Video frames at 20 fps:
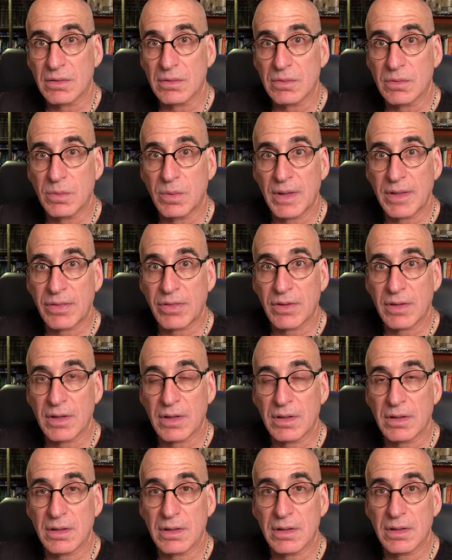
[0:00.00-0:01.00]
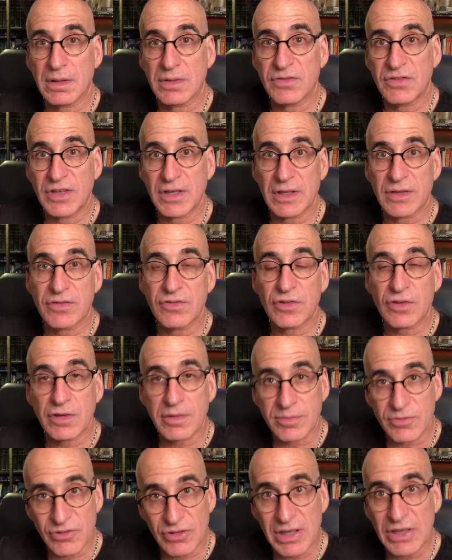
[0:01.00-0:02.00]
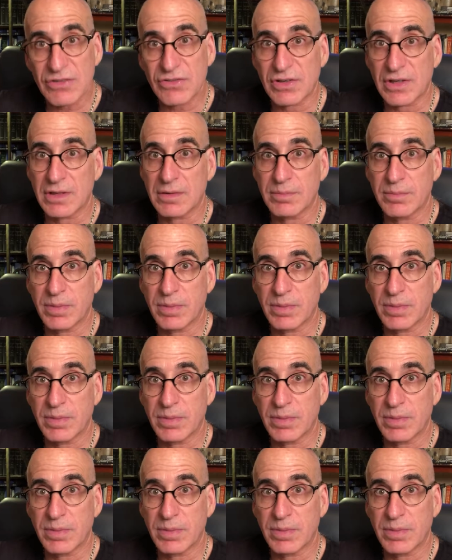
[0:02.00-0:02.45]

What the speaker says: with the seal of circumcision.